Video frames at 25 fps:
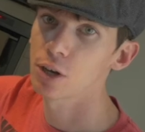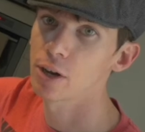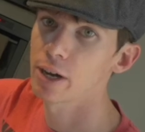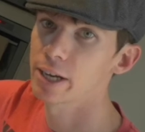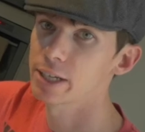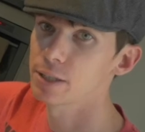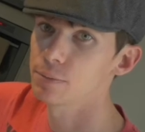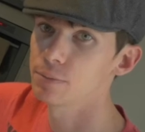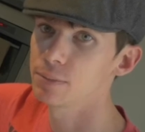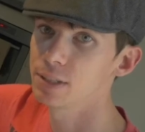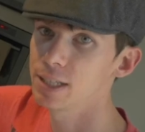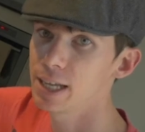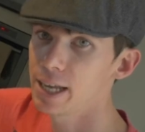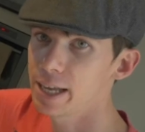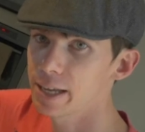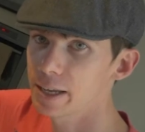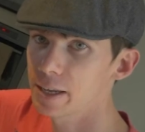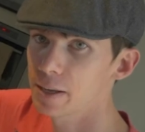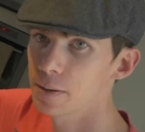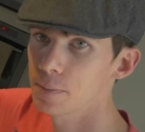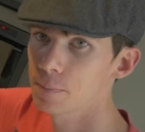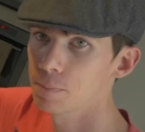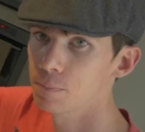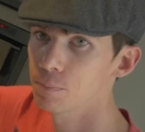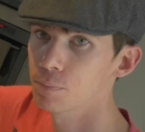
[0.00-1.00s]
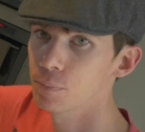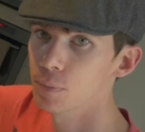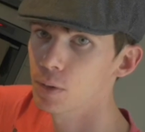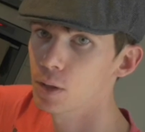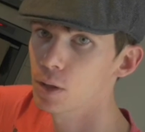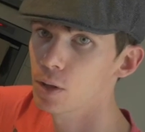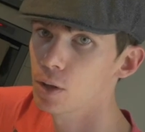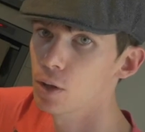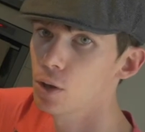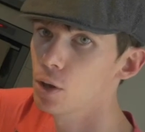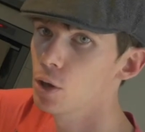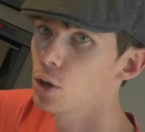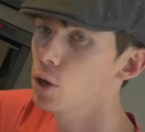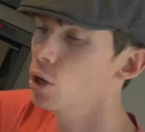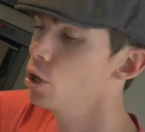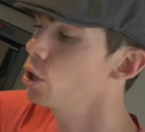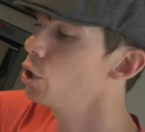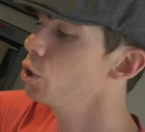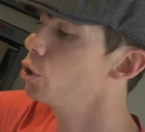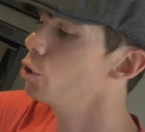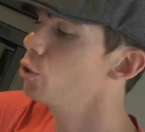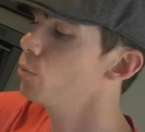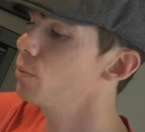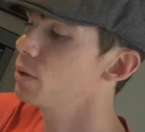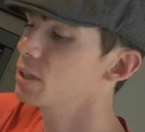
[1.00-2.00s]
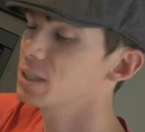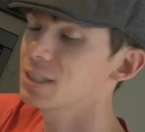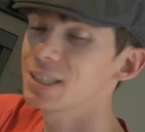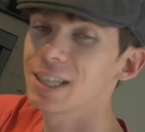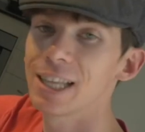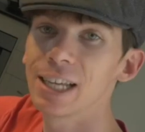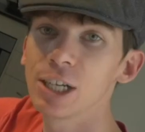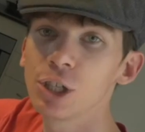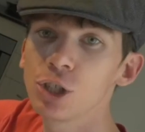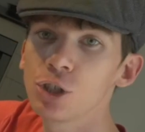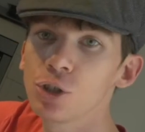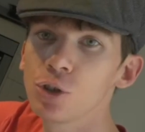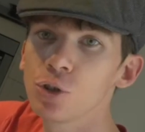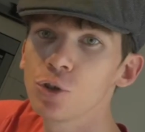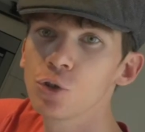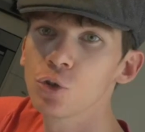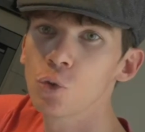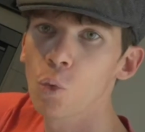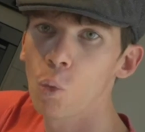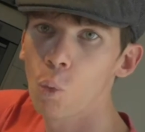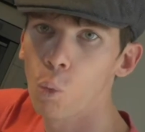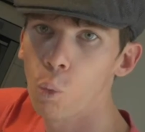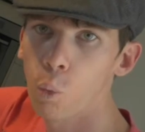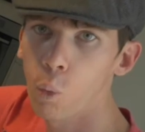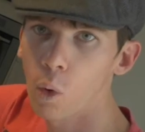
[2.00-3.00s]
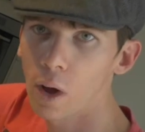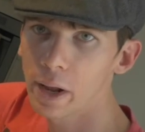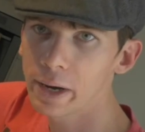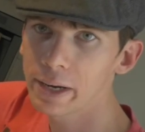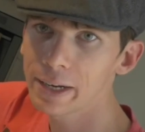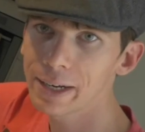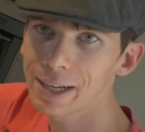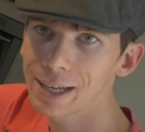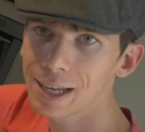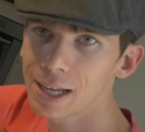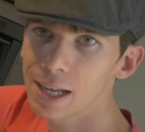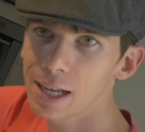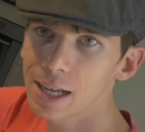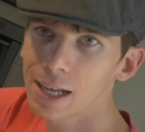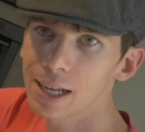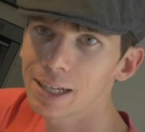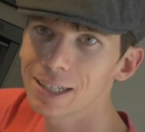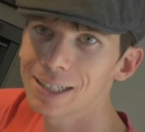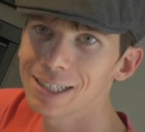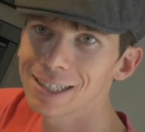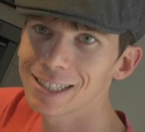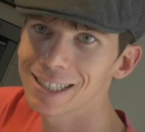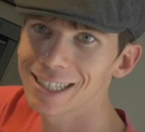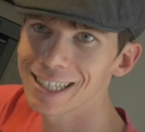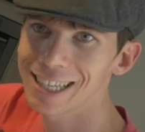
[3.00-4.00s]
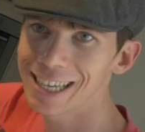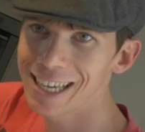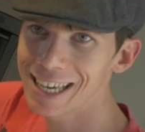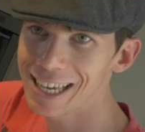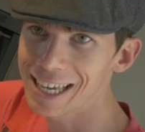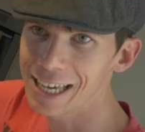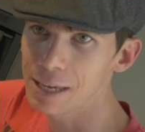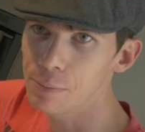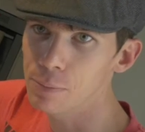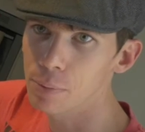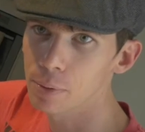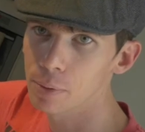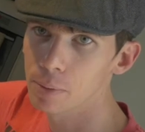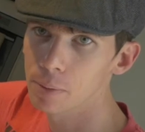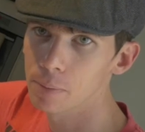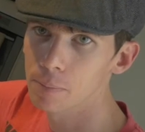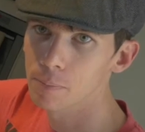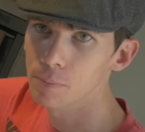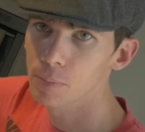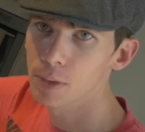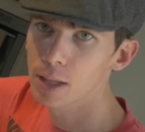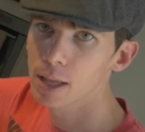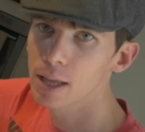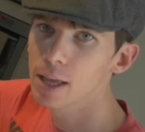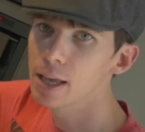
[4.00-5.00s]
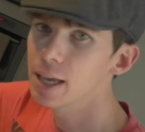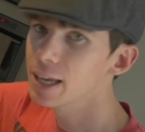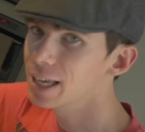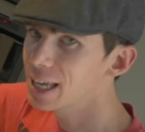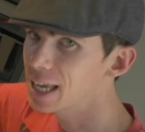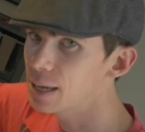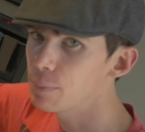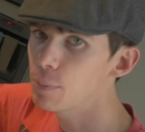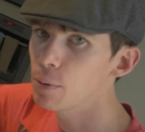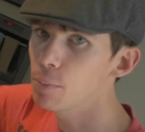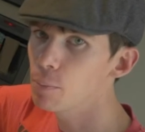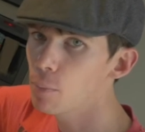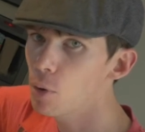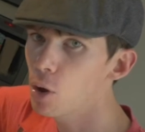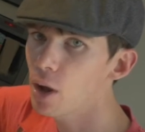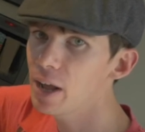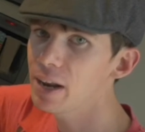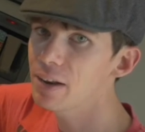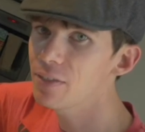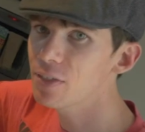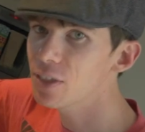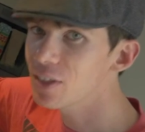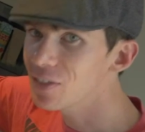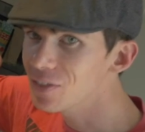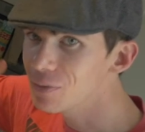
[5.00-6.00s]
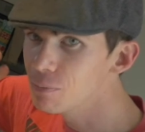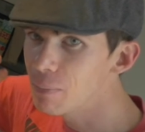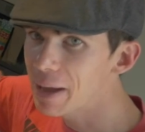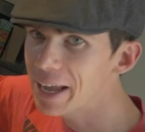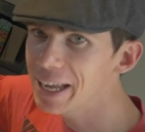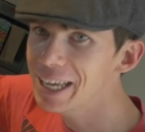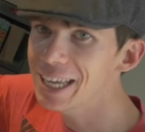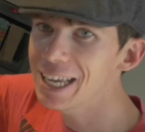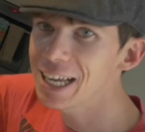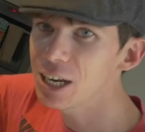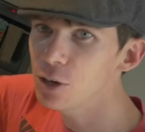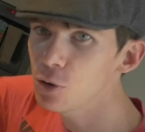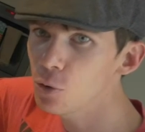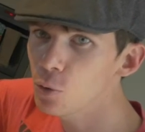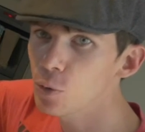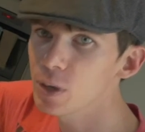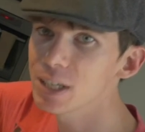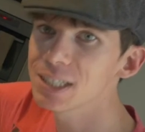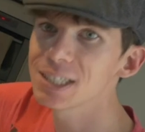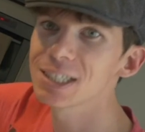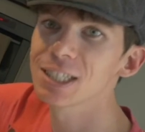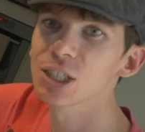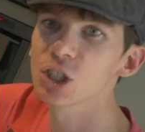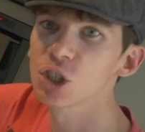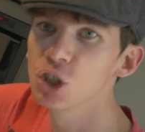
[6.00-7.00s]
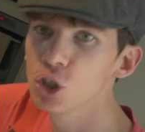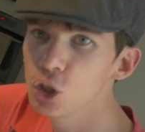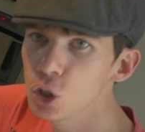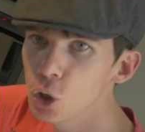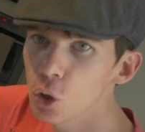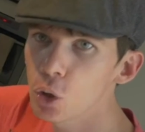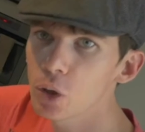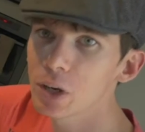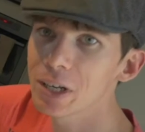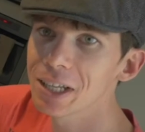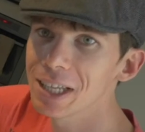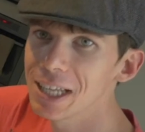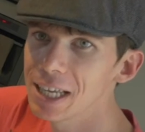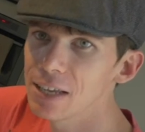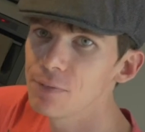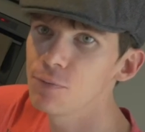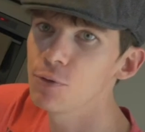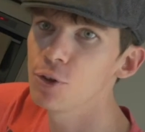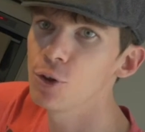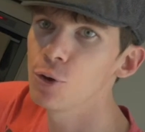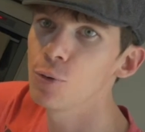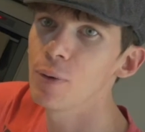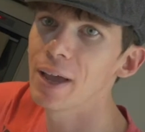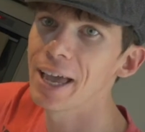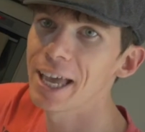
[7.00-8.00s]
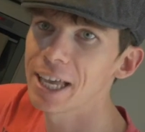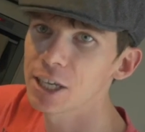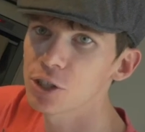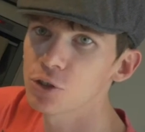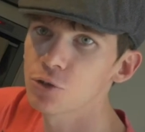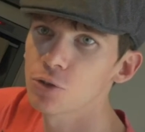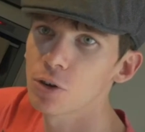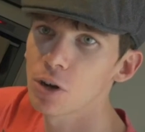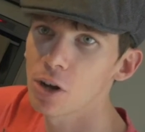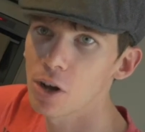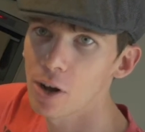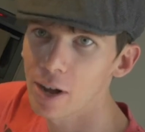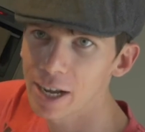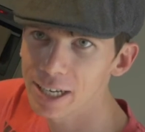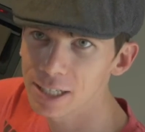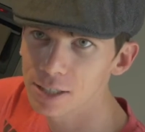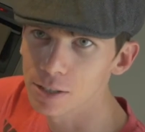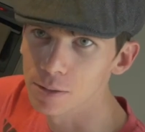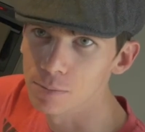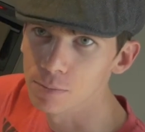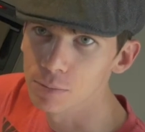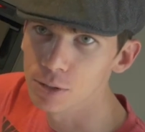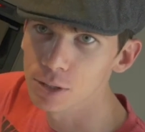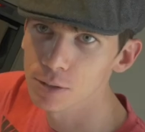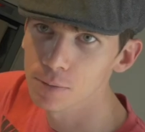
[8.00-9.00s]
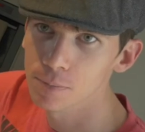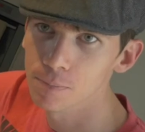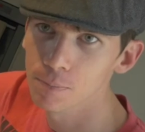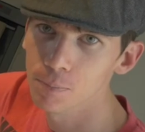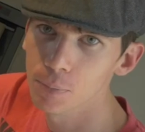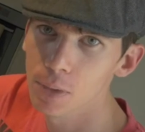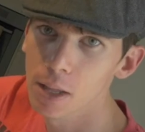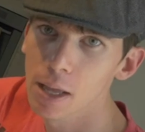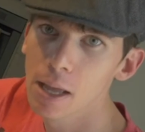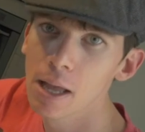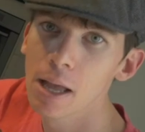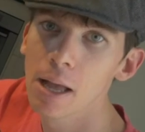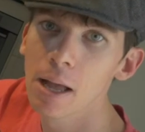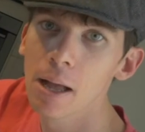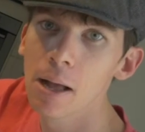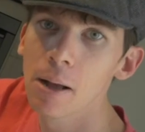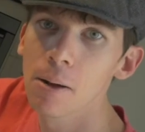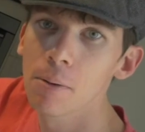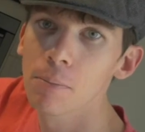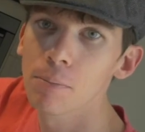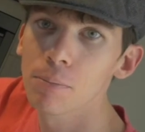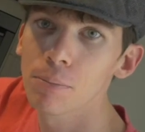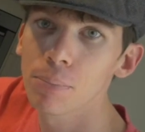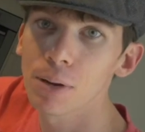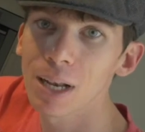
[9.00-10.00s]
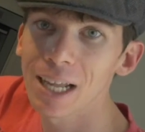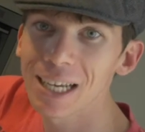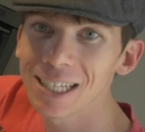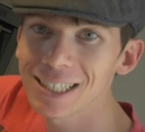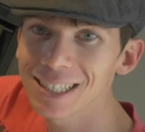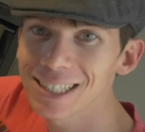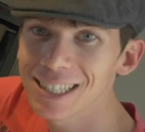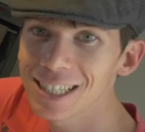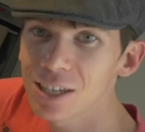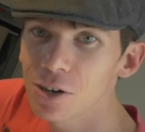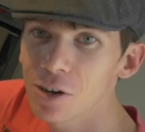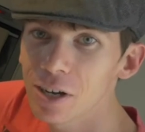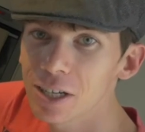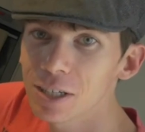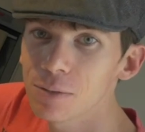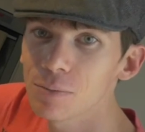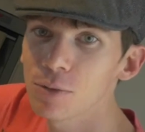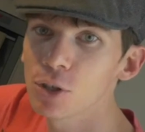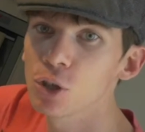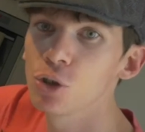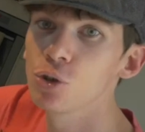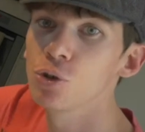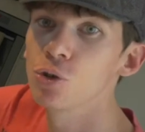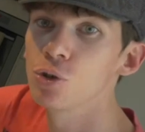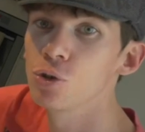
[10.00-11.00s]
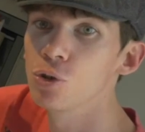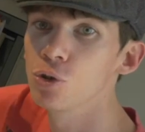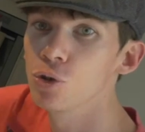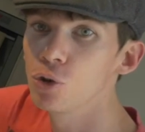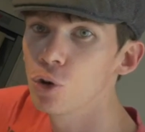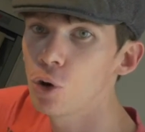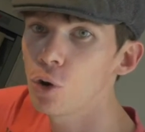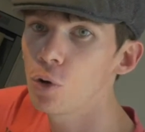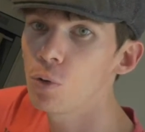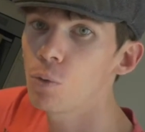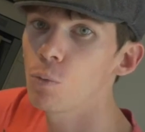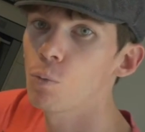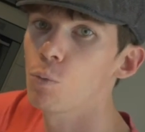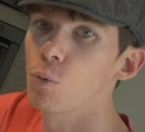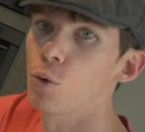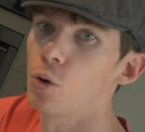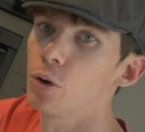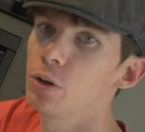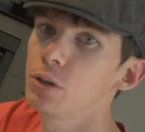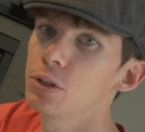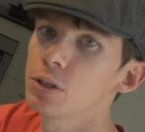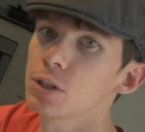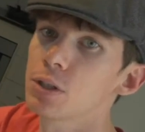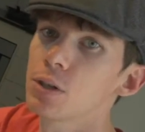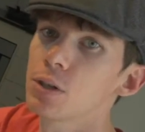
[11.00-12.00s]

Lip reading: item deck. You must then choose one card to keep. Keep in mind that making noise does not give you extra items. Place the item that you do not want